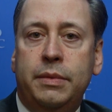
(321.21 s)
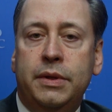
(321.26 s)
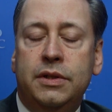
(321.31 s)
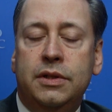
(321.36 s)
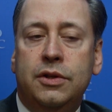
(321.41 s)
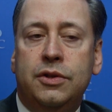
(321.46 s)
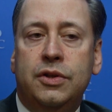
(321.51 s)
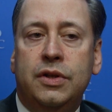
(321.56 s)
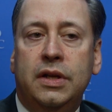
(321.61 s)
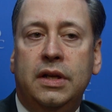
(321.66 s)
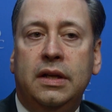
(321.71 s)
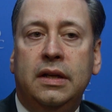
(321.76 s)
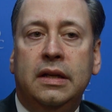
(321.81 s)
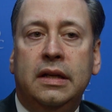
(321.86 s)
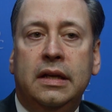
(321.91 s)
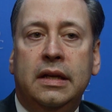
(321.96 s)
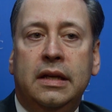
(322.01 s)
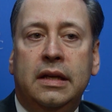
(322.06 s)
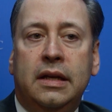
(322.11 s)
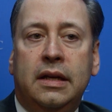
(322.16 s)
positioning
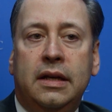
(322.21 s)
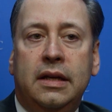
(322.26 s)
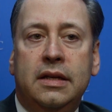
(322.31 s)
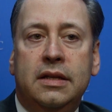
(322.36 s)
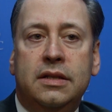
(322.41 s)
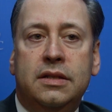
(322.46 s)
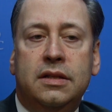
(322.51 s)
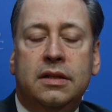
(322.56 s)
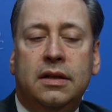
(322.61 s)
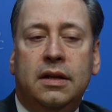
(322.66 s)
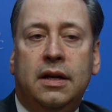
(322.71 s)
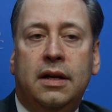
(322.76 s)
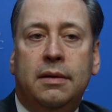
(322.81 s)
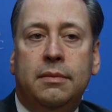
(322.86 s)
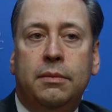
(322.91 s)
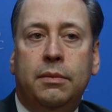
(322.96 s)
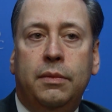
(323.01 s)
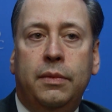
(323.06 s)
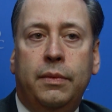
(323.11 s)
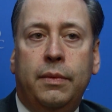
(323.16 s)
is
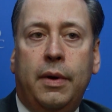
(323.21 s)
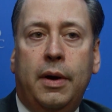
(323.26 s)
um,